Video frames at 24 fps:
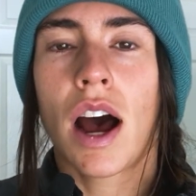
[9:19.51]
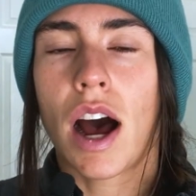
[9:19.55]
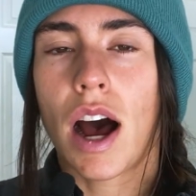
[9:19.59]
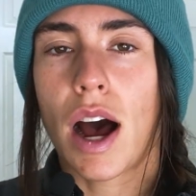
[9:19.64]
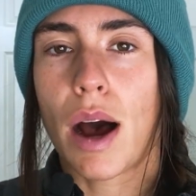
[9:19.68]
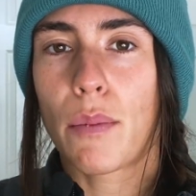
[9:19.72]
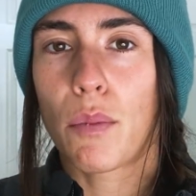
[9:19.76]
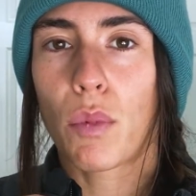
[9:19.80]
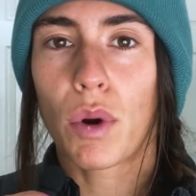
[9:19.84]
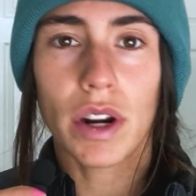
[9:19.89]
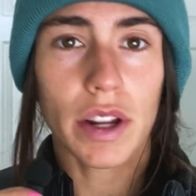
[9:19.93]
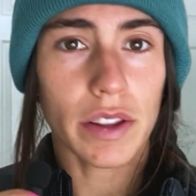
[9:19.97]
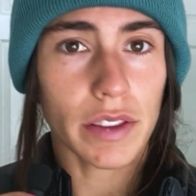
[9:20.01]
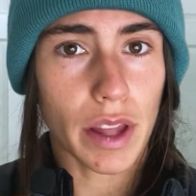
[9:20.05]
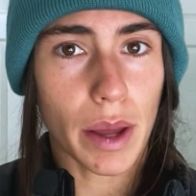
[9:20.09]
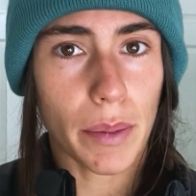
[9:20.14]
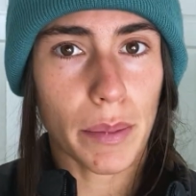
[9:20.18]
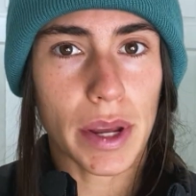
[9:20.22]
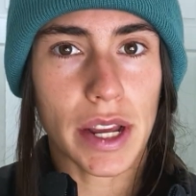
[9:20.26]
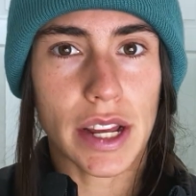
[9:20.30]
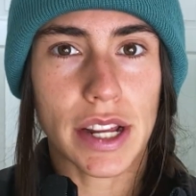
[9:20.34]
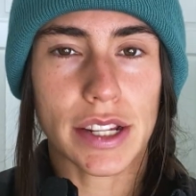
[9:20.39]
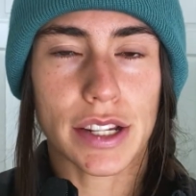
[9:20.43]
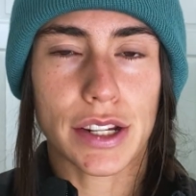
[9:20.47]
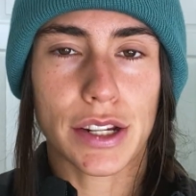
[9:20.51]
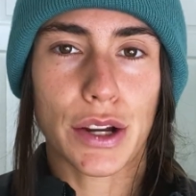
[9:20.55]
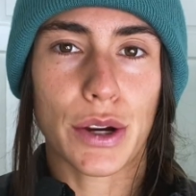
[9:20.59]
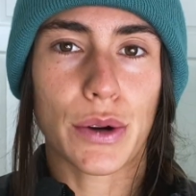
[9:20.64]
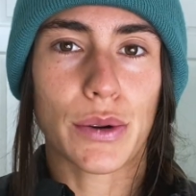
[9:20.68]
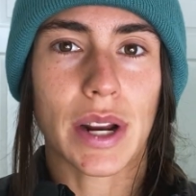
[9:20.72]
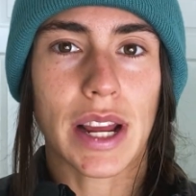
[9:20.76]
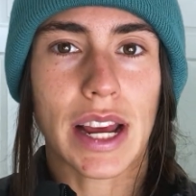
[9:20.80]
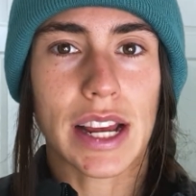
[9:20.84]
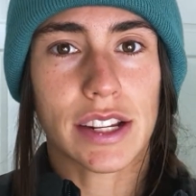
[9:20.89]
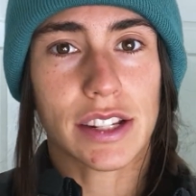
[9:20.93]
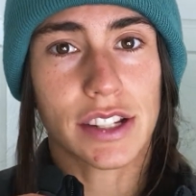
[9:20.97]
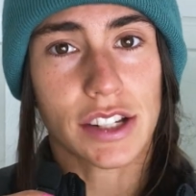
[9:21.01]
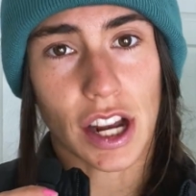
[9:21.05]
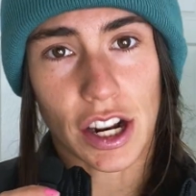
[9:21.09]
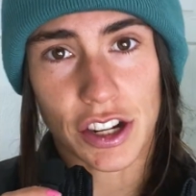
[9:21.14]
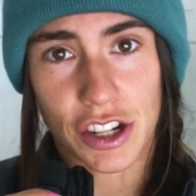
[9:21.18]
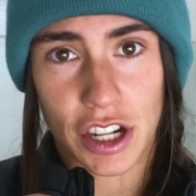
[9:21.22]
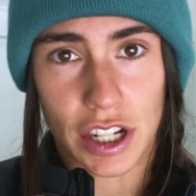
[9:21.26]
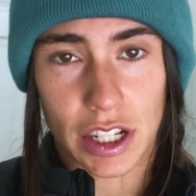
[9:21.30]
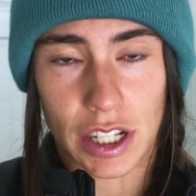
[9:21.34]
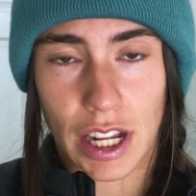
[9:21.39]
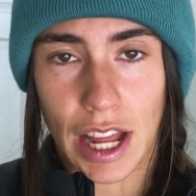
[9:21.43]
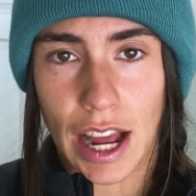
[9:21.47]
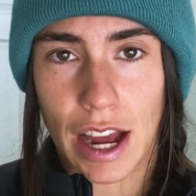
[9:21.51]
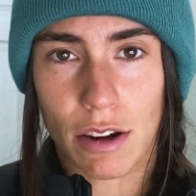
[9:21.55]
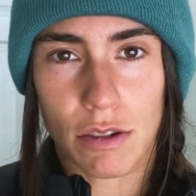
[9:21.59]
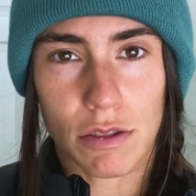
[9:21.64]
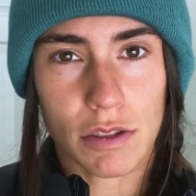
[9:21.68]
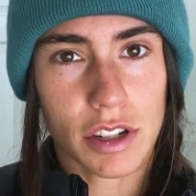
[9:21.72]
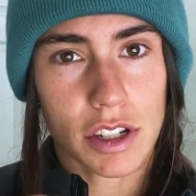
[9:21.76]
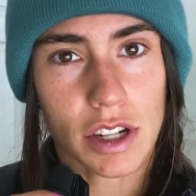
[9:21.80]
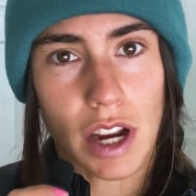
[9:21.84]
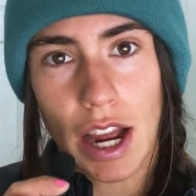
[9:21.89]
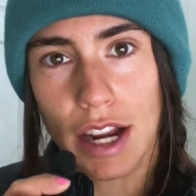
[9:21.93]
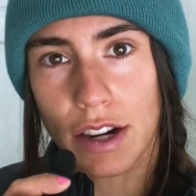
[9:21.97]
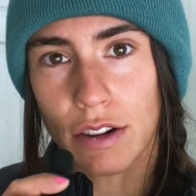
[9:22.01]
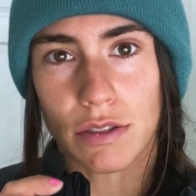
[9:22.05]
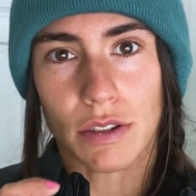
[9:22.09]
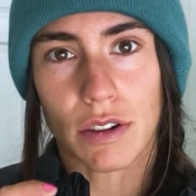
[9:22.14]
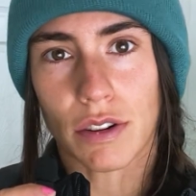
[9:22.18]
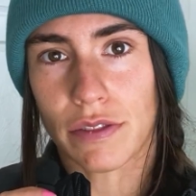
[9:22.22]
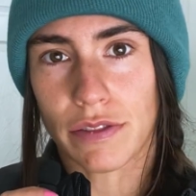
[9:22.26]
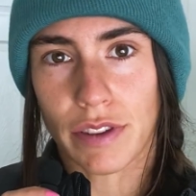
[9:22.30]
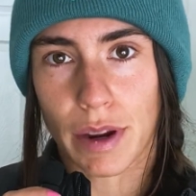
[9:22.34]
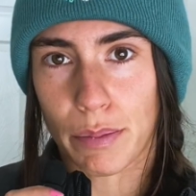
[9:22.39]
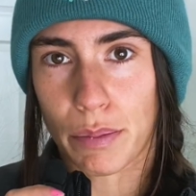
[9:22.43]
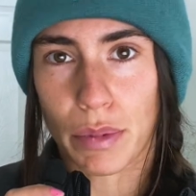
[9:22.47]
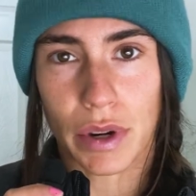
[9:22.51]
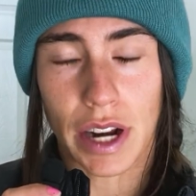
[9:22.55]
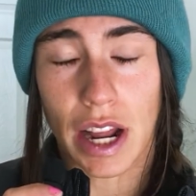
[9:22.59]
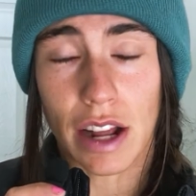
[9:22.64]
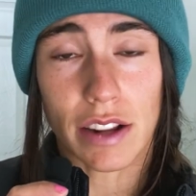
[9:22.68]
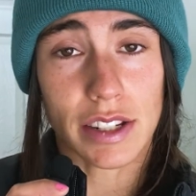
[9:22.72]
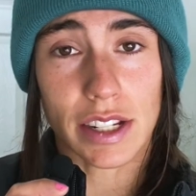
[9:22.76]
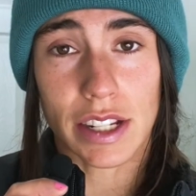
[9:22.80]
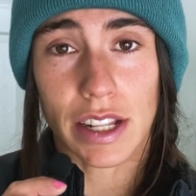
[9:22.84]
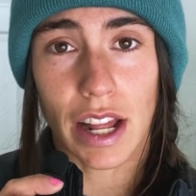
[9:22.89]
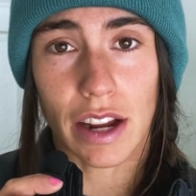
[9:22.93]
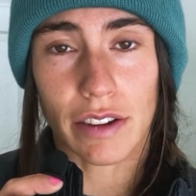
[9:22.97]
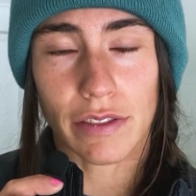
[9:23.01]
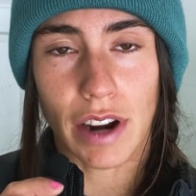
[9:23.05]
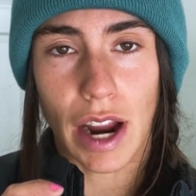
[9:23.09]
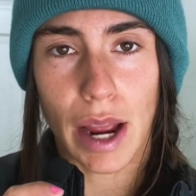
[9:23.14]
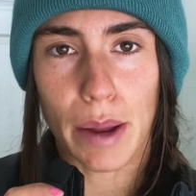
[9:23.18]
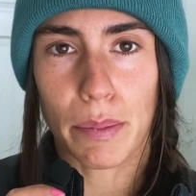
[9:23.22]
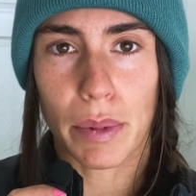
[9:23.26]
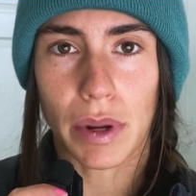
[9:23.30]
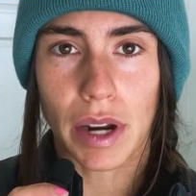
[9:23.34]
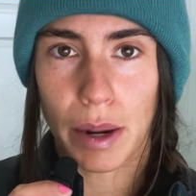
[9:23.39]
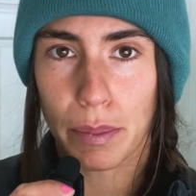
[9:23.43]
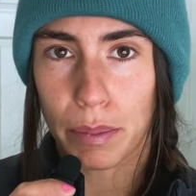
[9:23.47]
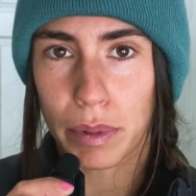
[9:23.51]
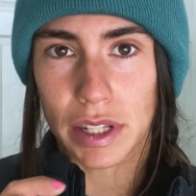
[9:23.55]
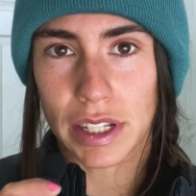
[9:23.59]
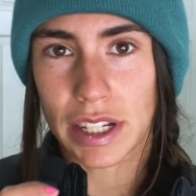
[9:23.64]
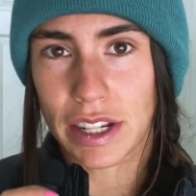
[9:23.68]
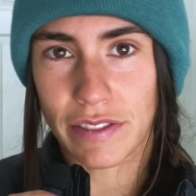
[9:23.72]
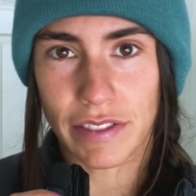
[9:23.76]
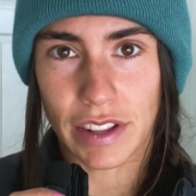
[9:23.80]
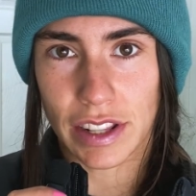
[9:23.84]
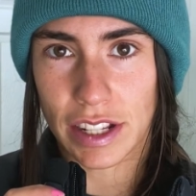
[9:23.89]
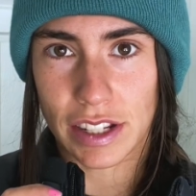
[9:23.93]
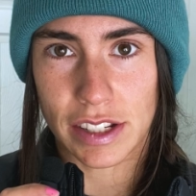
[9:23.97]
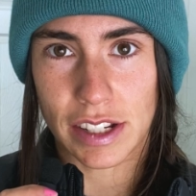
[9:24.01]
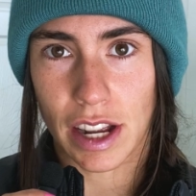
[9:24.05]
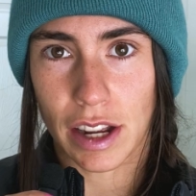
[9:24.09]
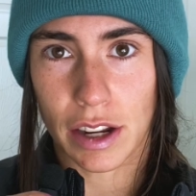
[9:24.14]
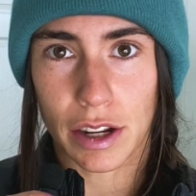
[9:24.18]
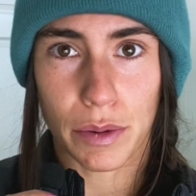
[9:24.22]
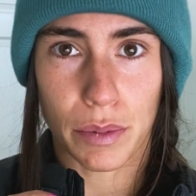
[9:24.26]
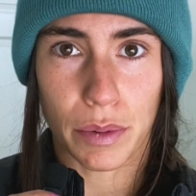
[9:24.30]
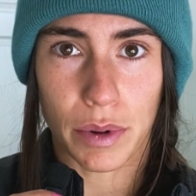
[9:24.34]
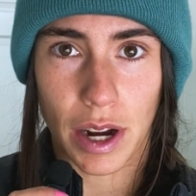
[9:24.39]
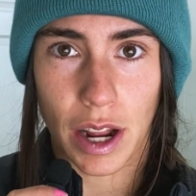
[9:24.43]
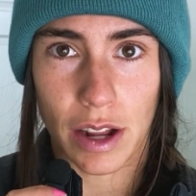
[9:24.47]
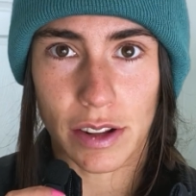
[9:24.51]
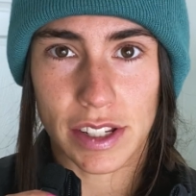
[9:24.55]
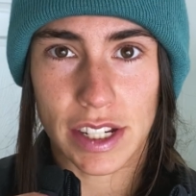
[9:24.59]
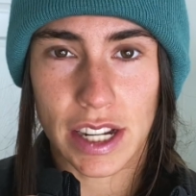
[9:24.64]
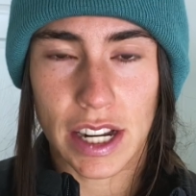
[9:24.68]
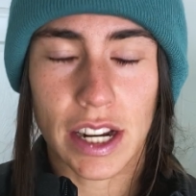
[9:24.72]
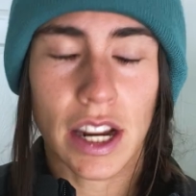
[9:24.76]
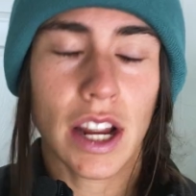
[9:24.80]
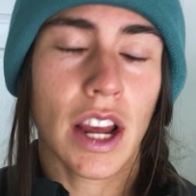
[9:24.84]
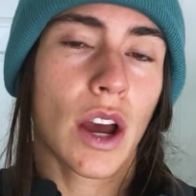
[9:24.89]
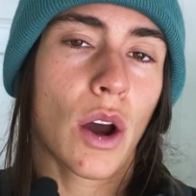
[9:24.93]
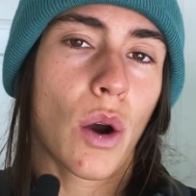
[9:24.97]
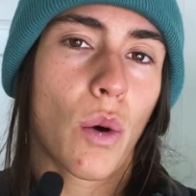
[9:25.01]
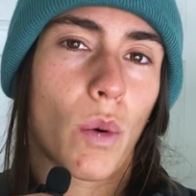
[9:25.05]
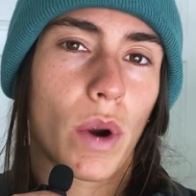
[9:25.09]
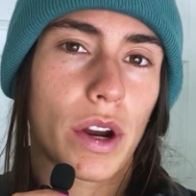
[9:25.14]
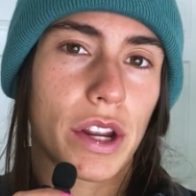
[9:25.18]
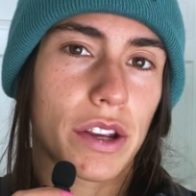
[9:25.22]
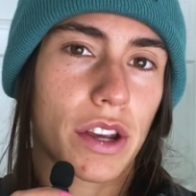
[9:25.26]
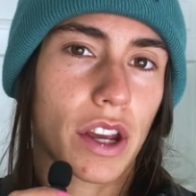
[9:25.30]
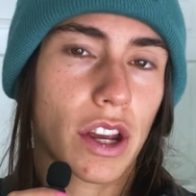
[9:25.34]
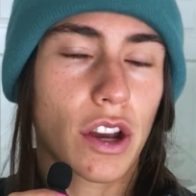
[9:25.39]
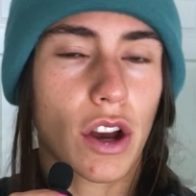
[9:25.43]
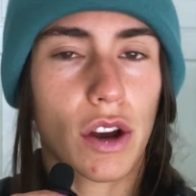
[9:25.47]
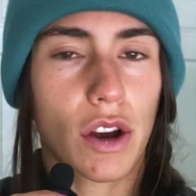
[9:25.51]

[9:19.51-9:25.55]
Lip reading: One of them is known as Dutch and Lounge. I don't know if I'm pronouncing that right, but I believe that this is how you pronounce it, where you can